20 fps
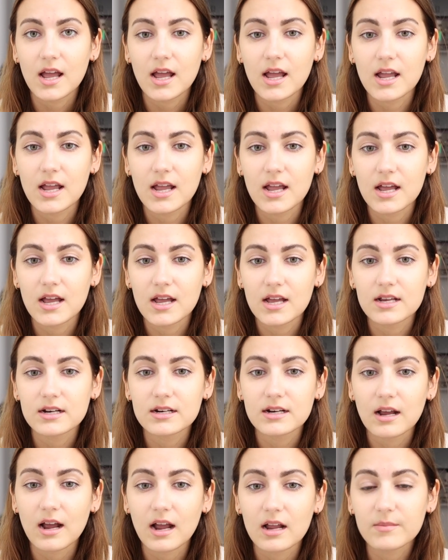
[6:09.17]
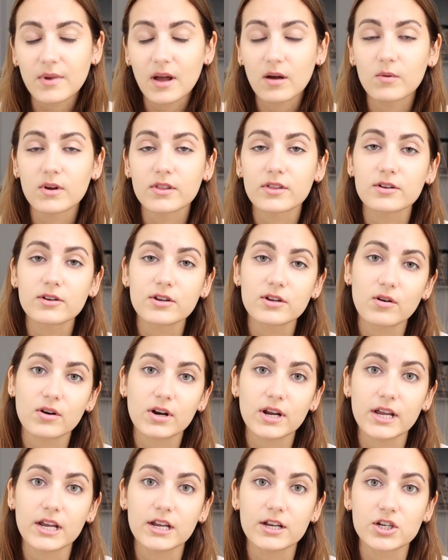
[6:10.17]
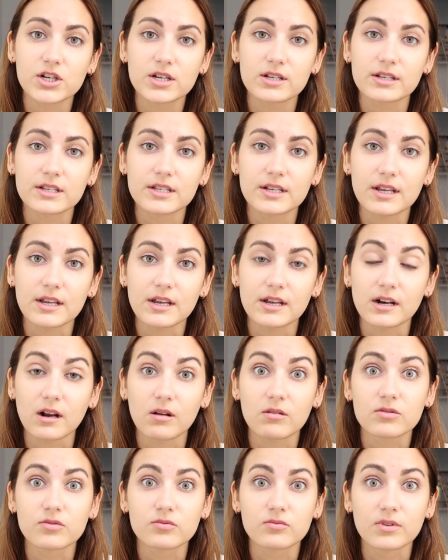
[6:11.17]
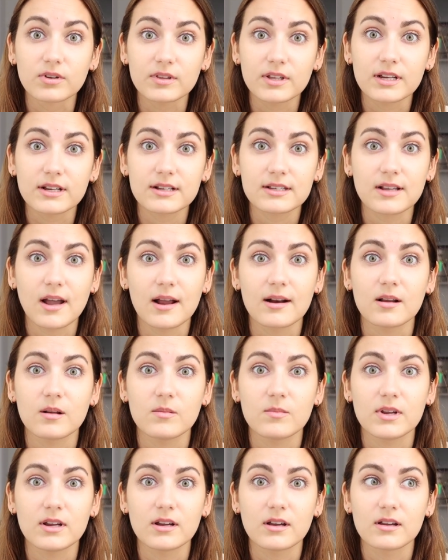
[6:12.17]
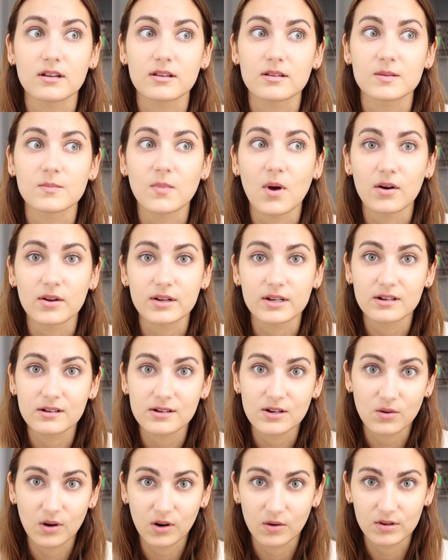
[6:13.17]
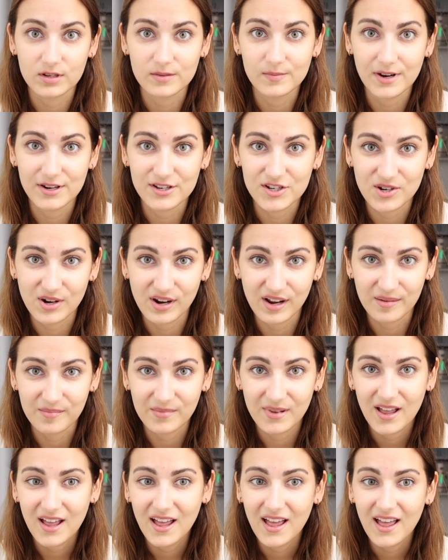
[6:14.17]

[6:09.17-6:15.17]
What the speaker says: And I met with a New York agency and I was really excited because modeling in New York was my dream.